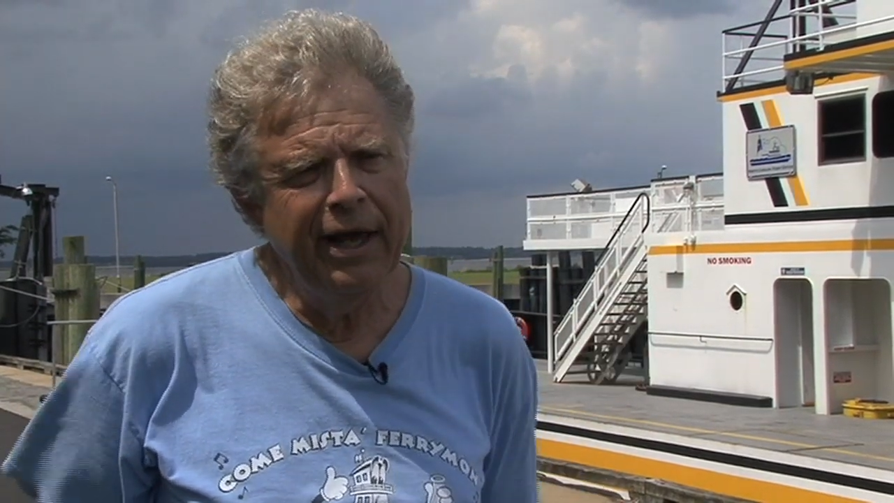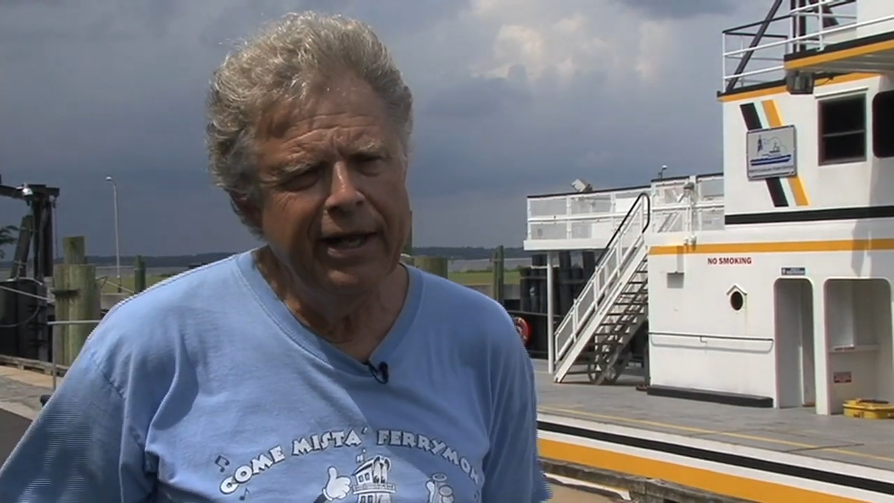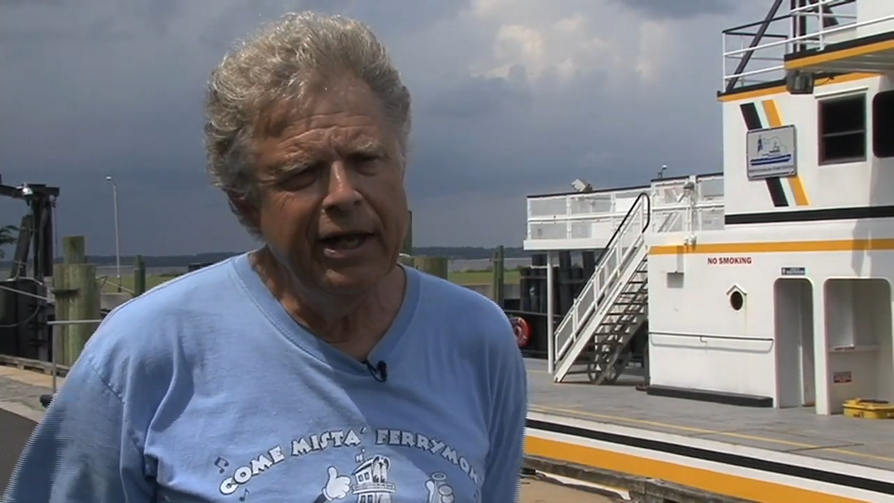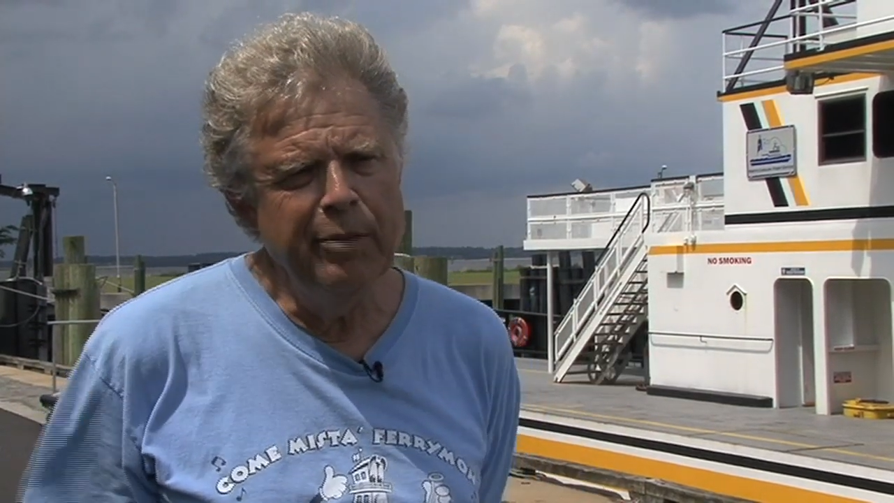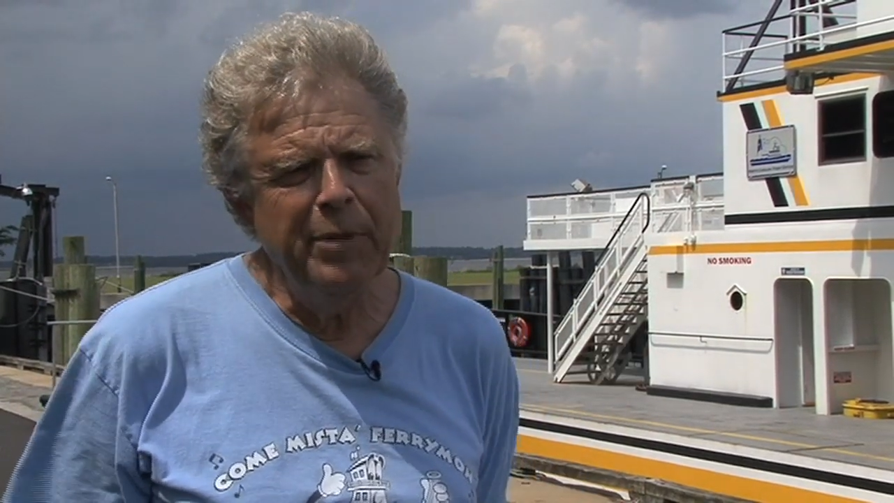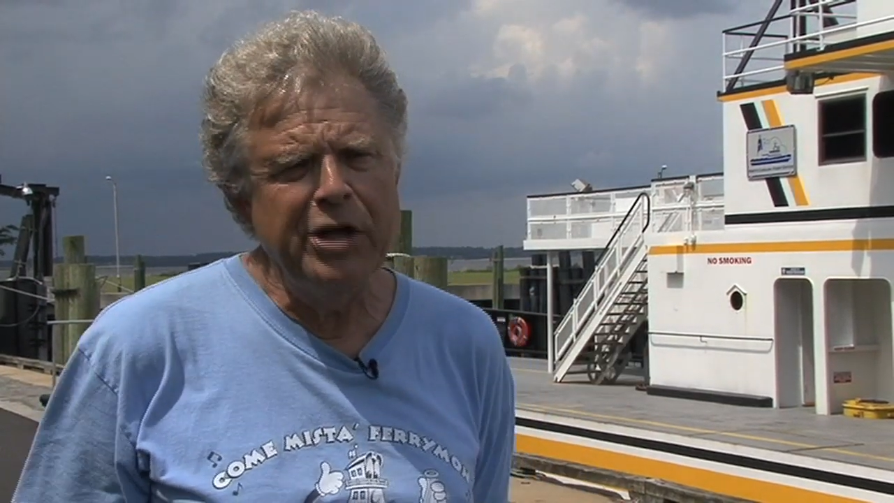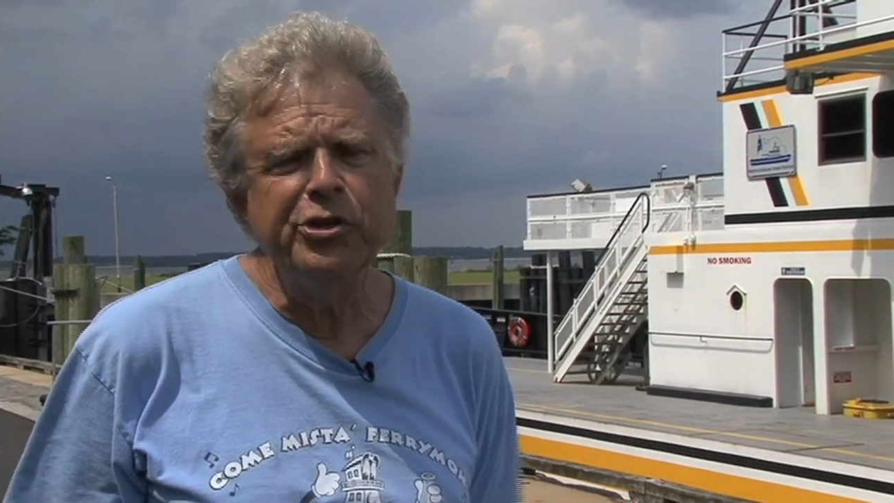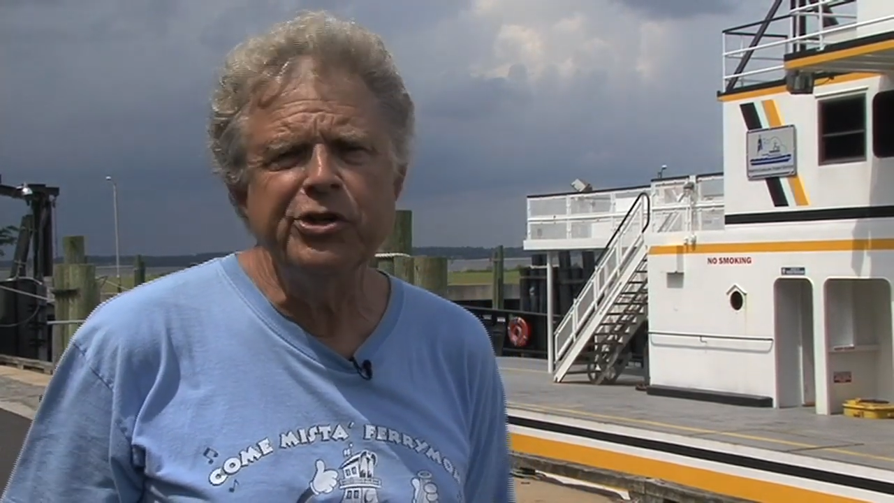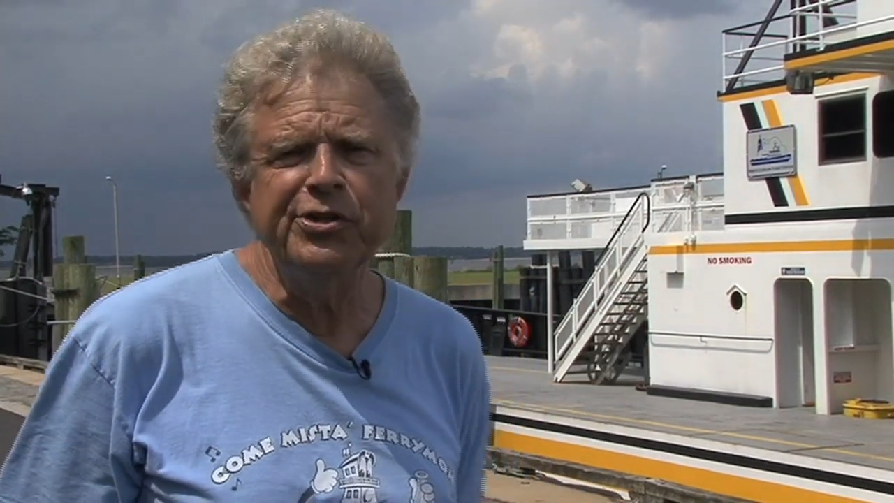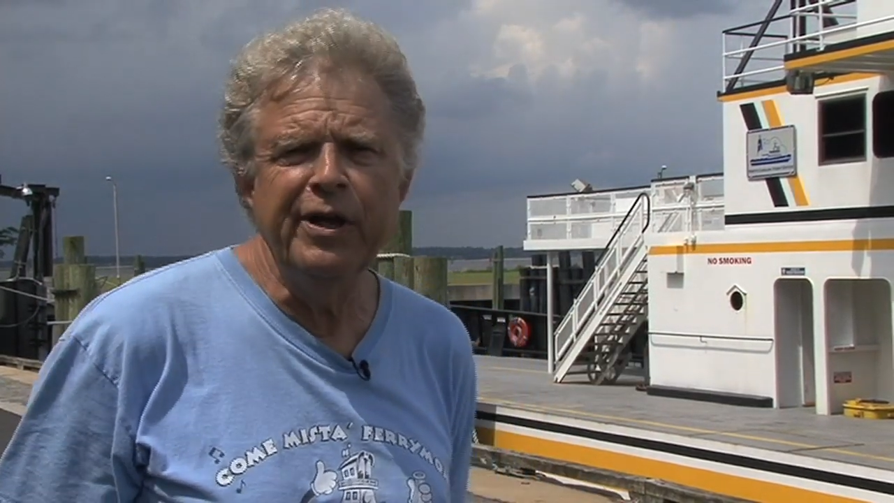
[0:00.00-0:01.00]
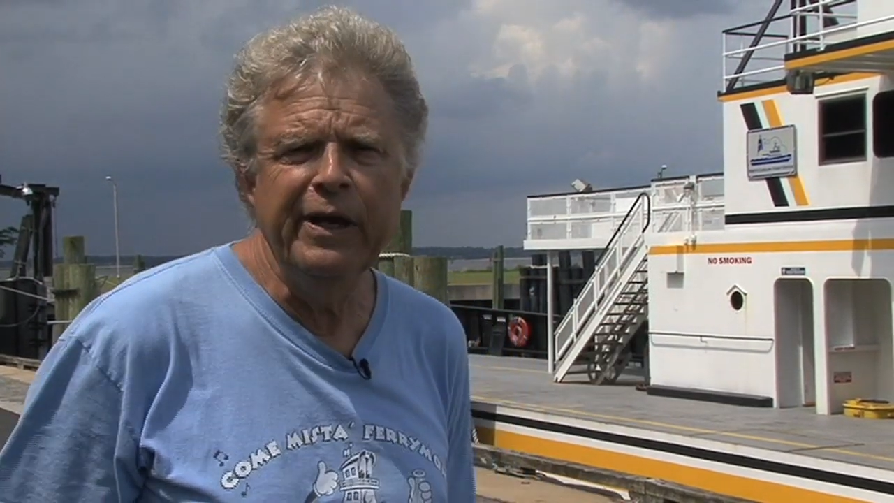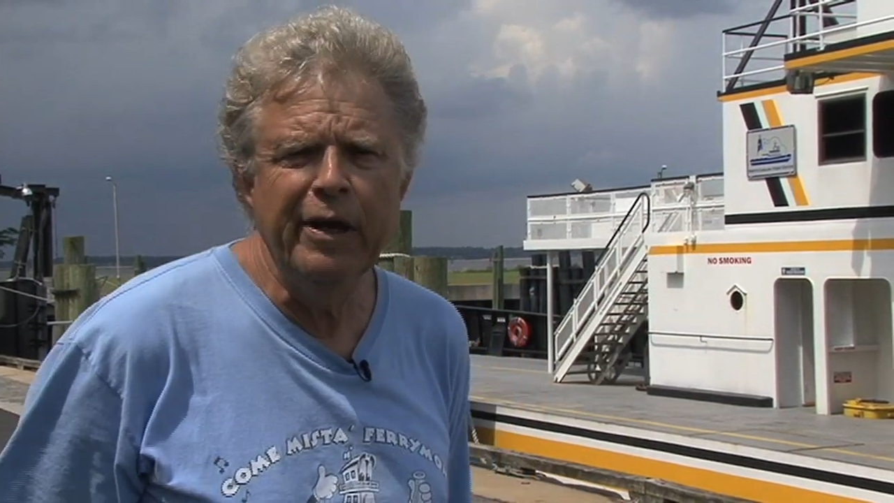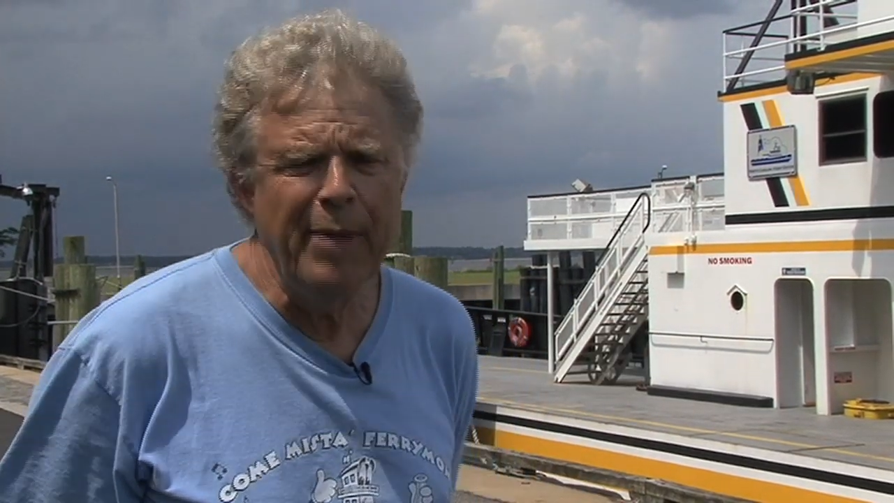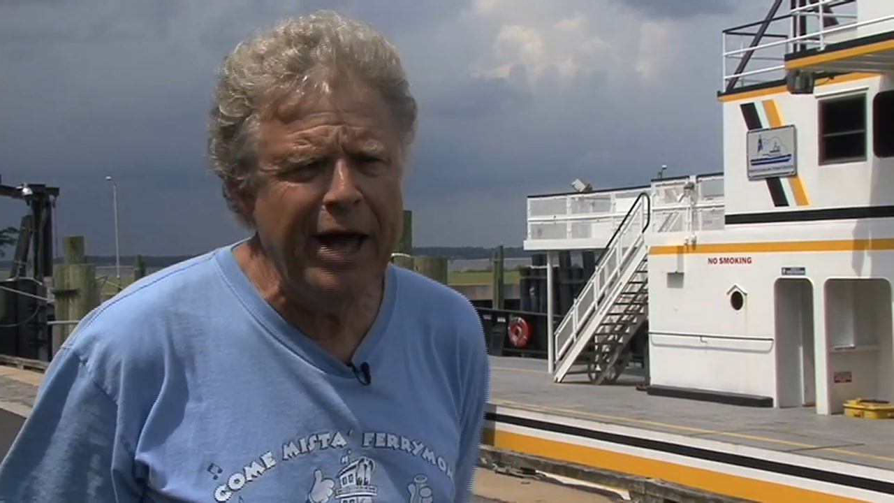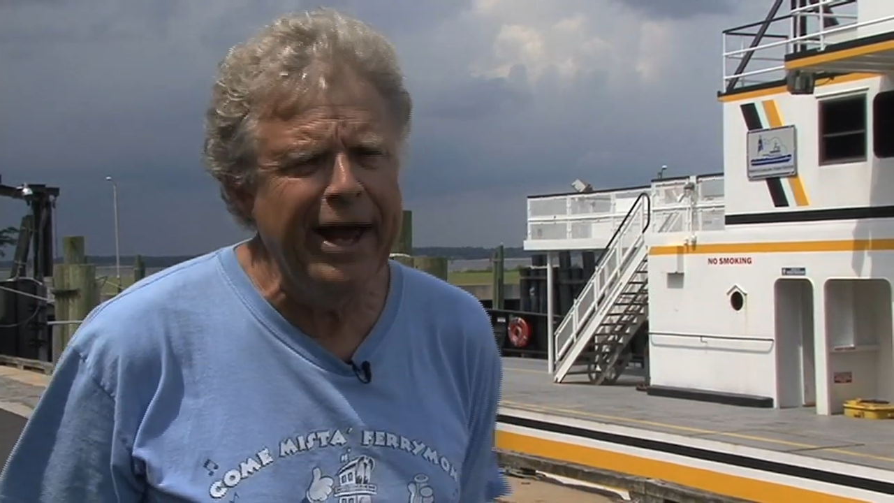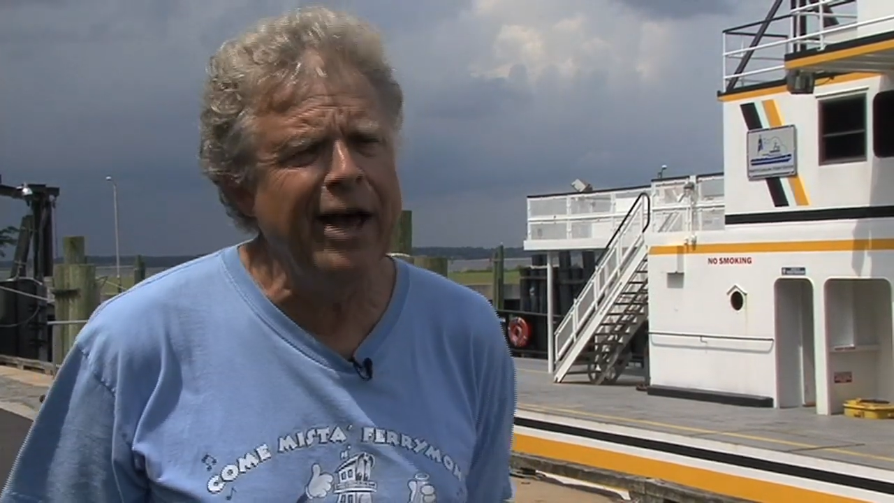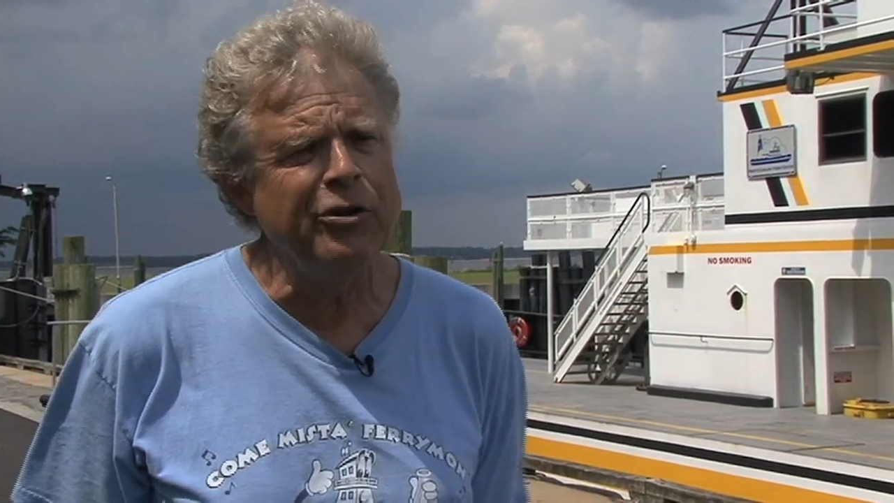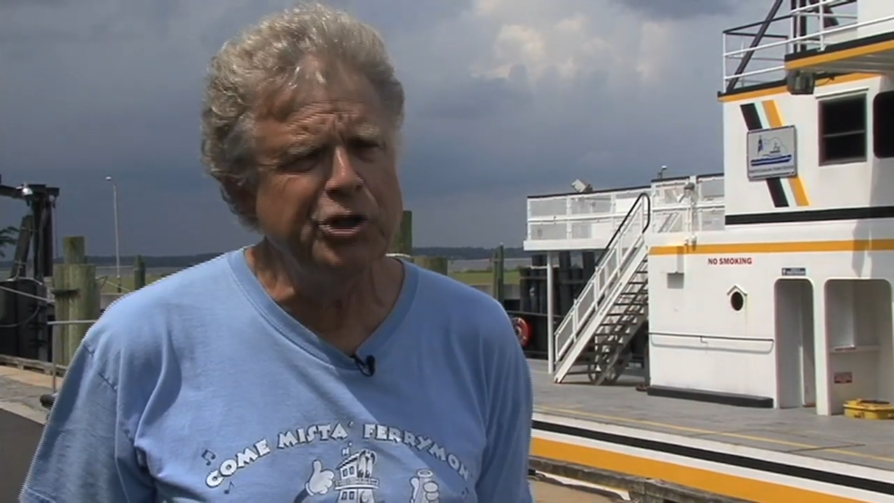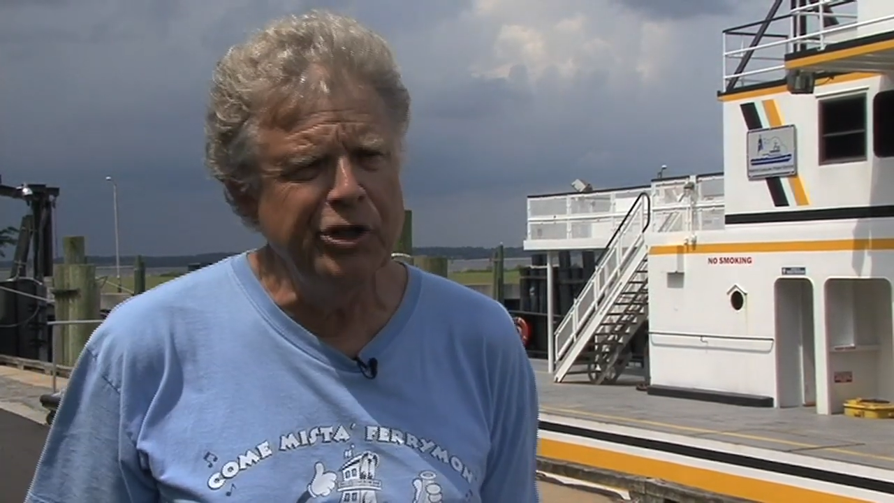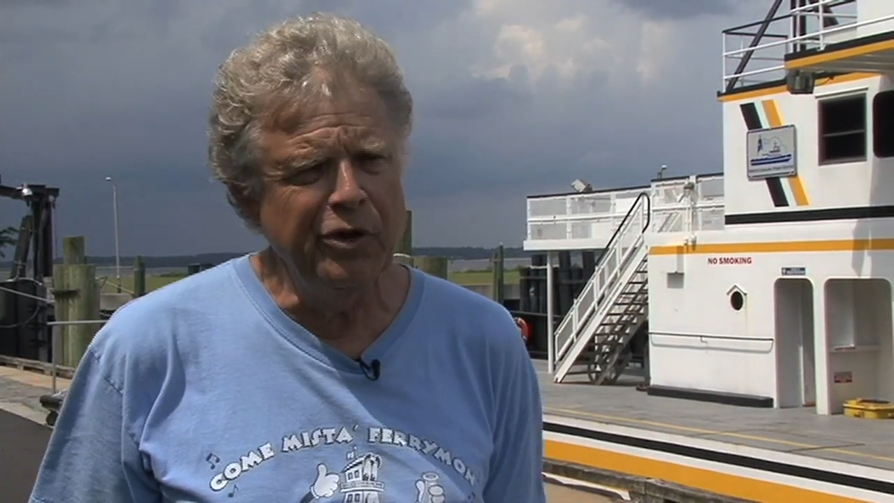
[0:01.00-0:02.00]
and then it measures the amount of algae